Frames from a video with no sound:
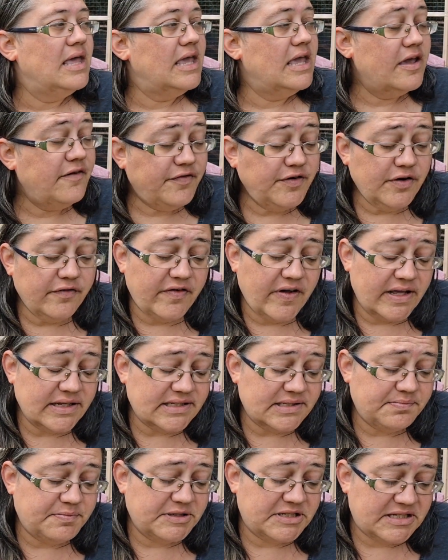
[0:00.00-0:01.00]
if your
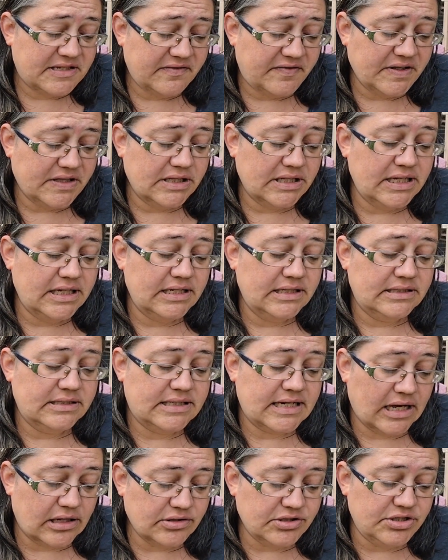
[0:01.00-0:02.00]
vet specifically
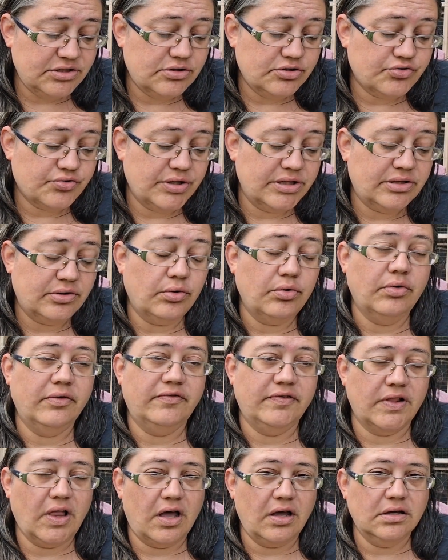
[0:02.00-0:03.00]
tells you to treat the whole
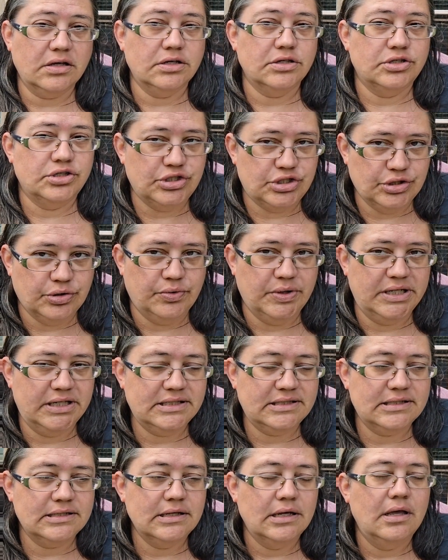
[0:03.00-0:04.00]
flock, do
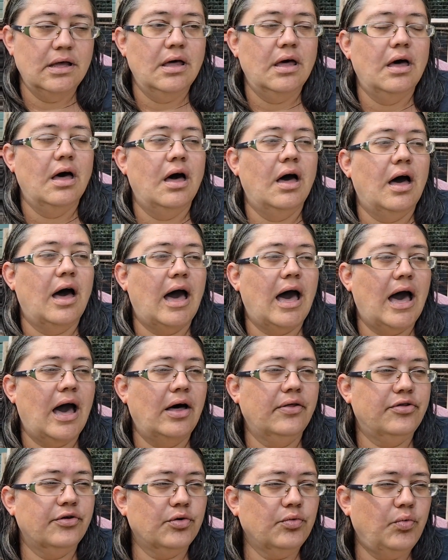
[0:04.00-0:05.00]
it.
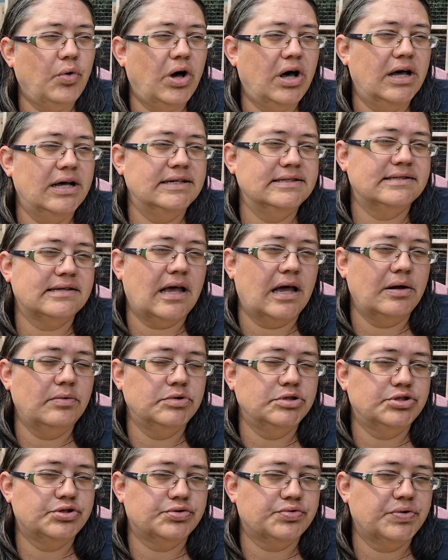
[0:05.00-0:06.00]
Otherwise, I
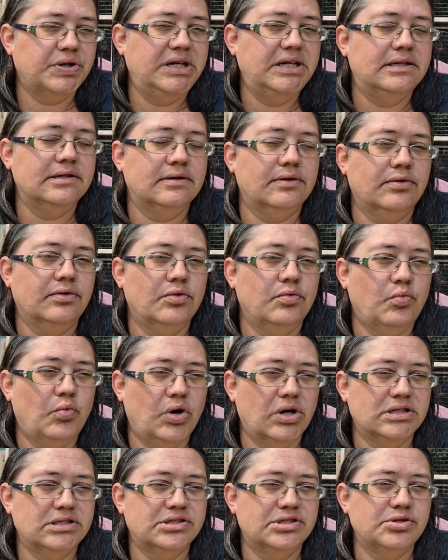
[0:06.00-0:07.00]
would treat the
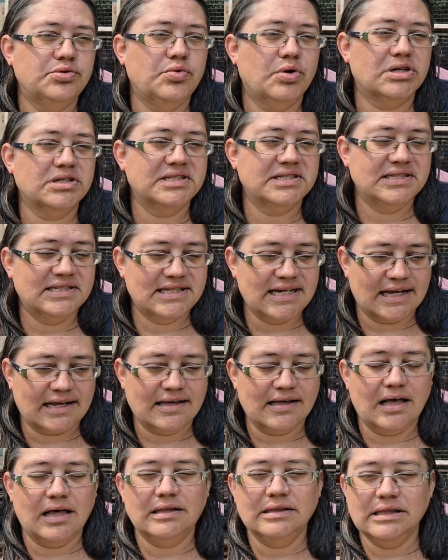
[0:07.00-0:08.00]
ones who are
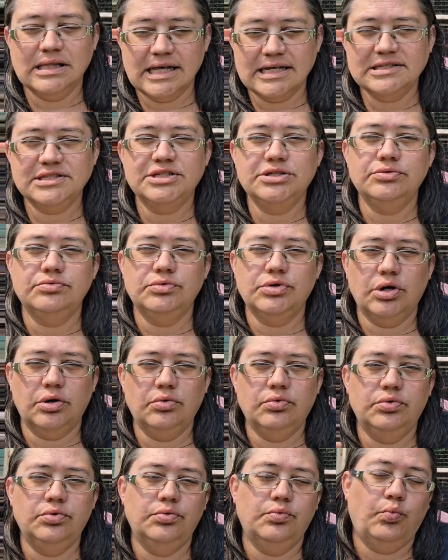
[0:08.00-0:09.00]
sick, unless you
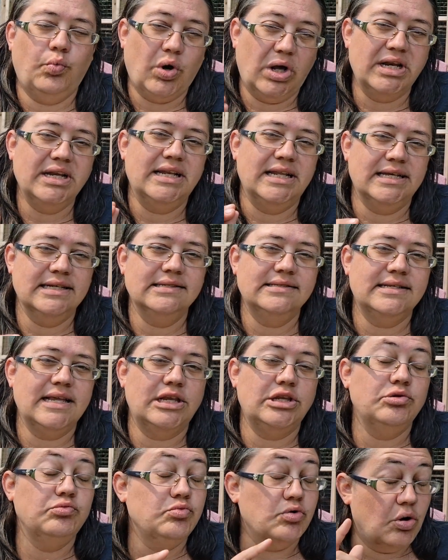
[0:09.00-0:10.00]
know what it is
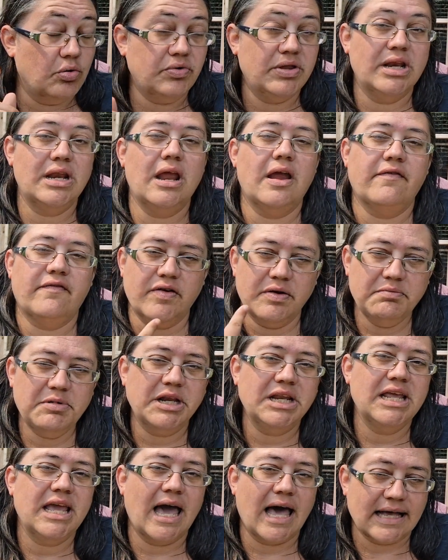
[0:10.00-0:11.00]
and you know that
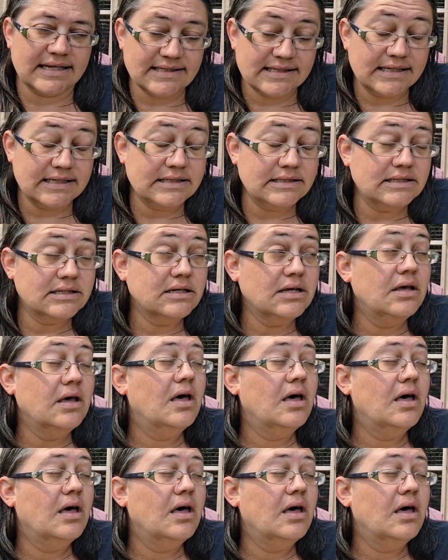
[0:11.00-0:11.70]
everybody has it.